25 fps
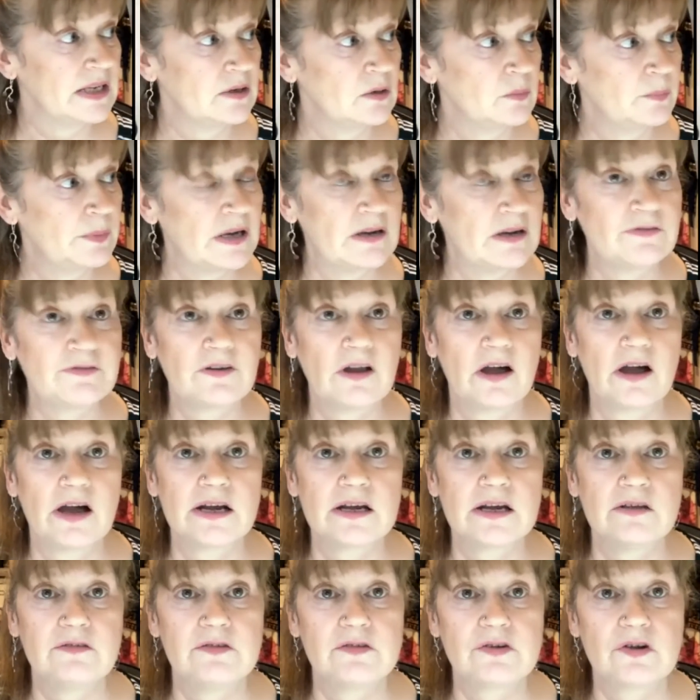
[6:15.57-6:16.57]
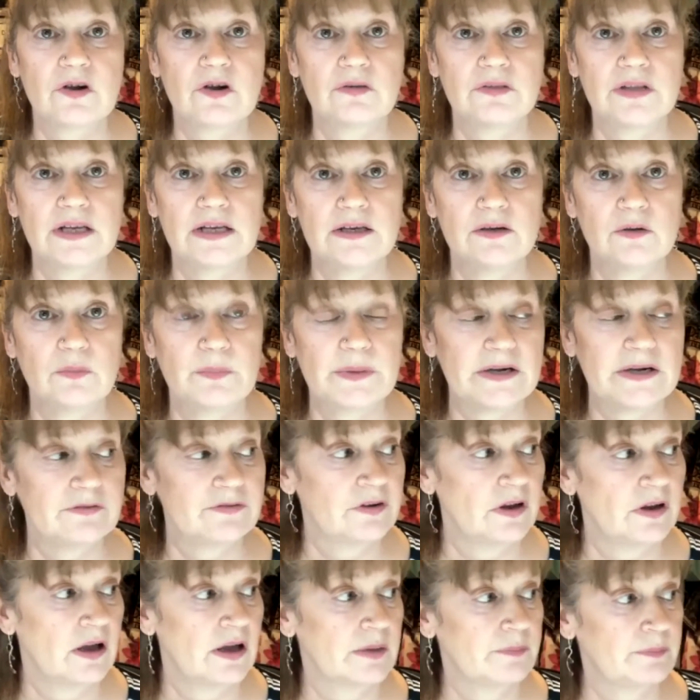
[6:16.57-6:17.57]
butterfly, and if you've got the little
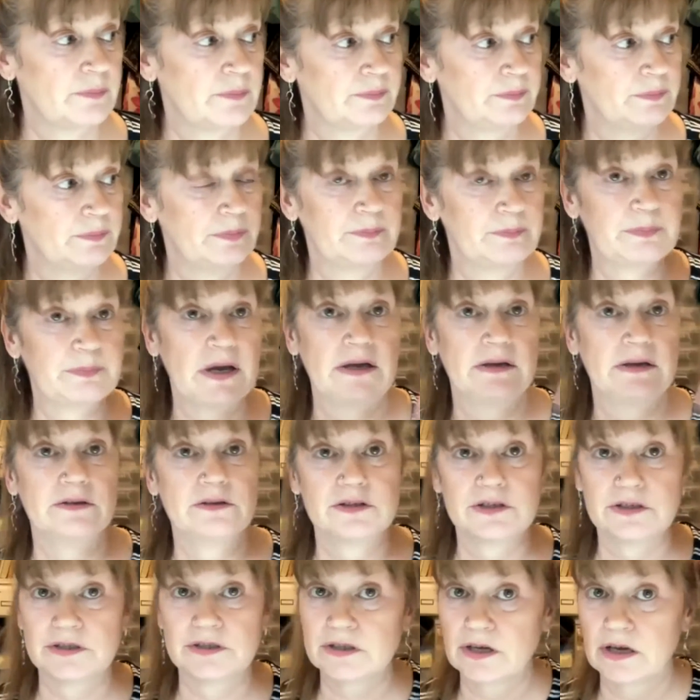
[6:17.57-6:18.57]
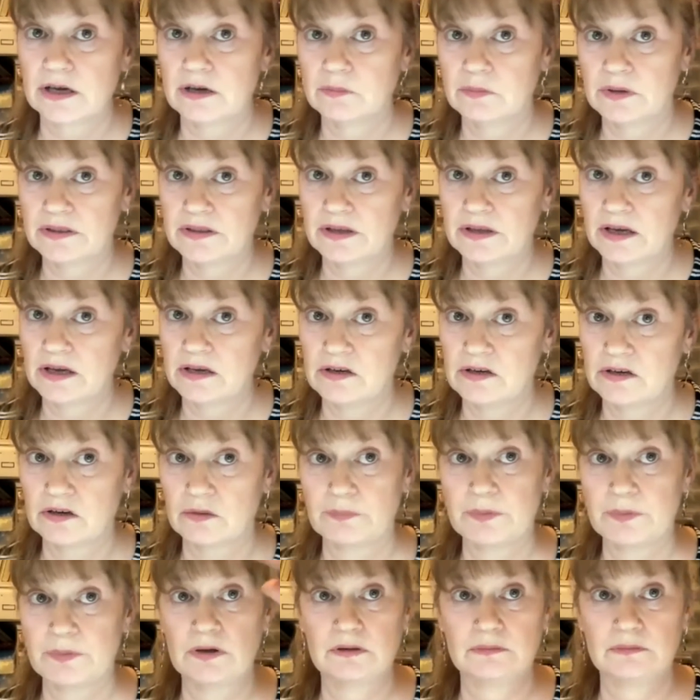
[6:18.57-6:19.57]
butterfly punch to go with it, you
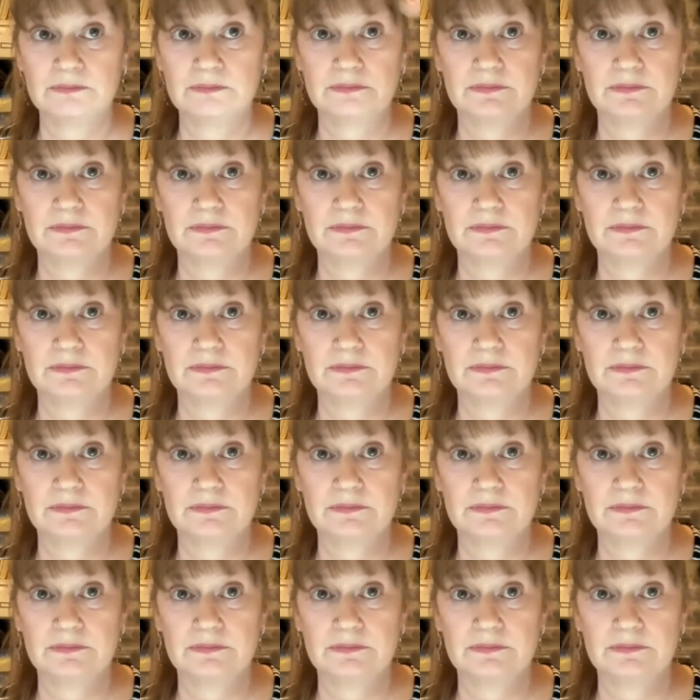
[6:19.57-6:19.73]
could put